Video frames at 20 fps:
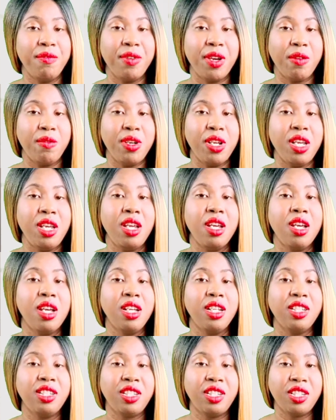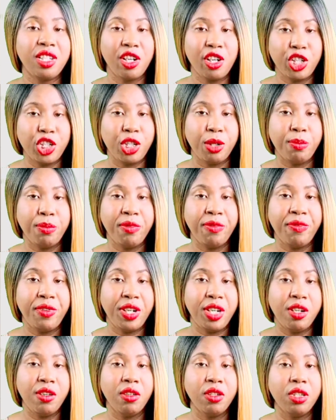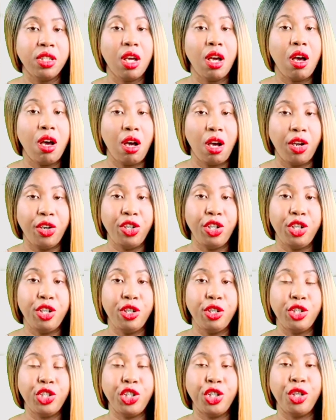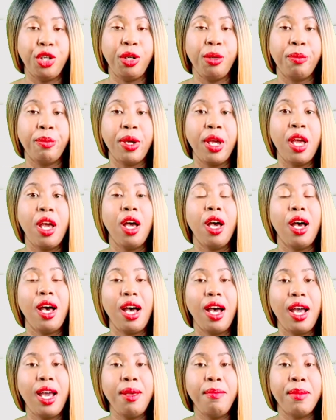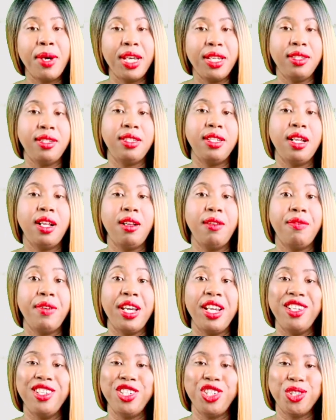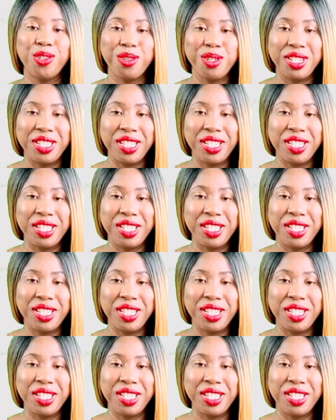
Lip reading: very searchable videos on YouTube. I myself enjoy